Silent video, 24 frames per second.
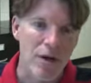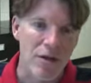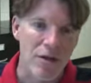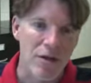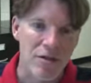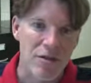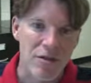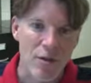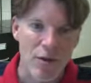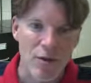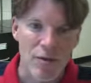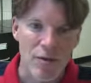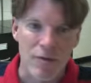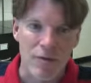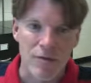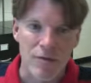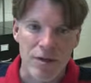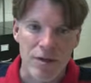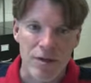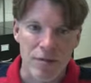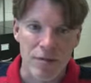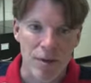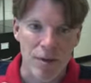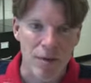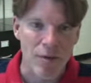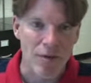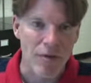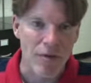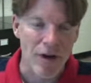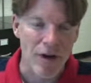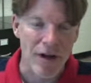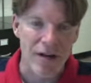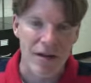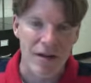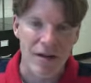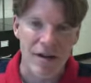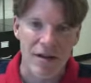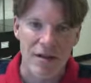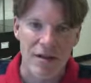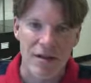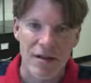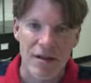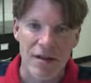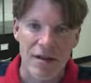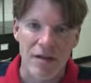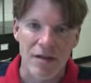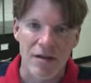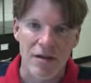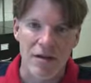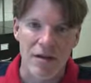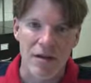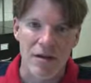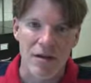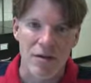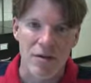So some people find that